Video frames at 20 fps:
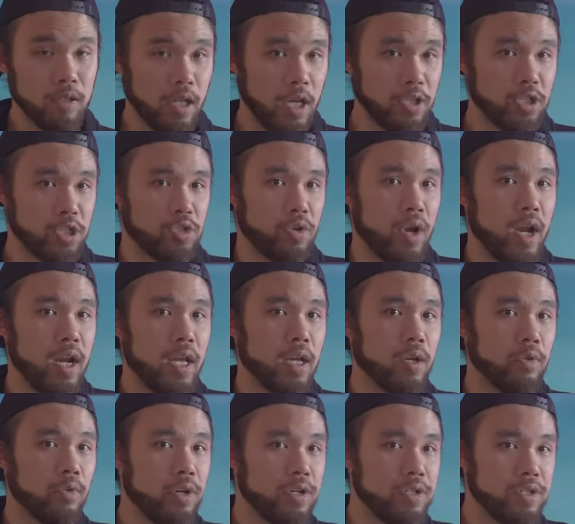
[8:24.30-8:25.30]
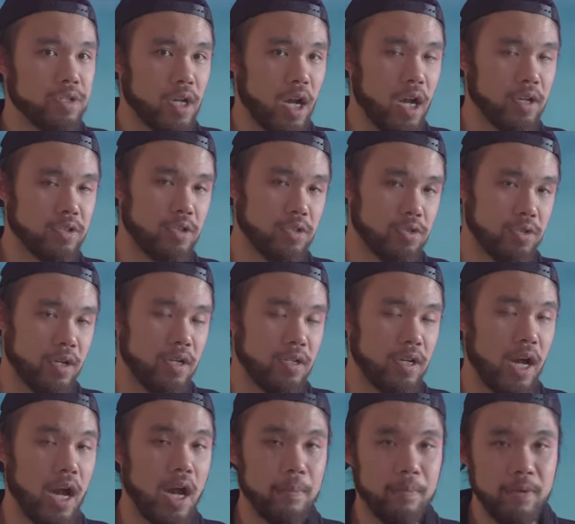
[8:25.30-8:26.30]
Less training was
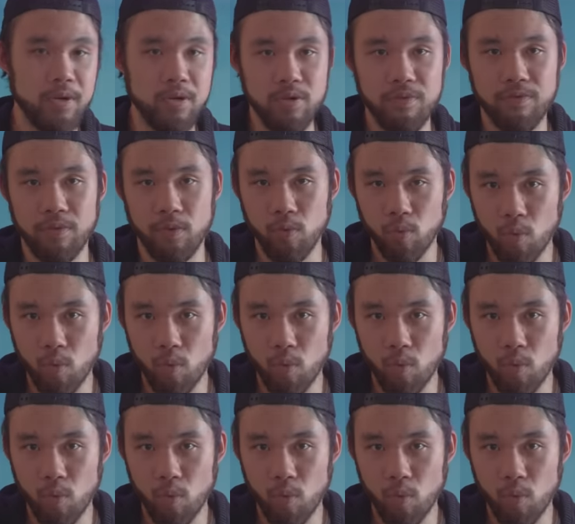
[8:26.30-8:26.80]
concentrated on maneuver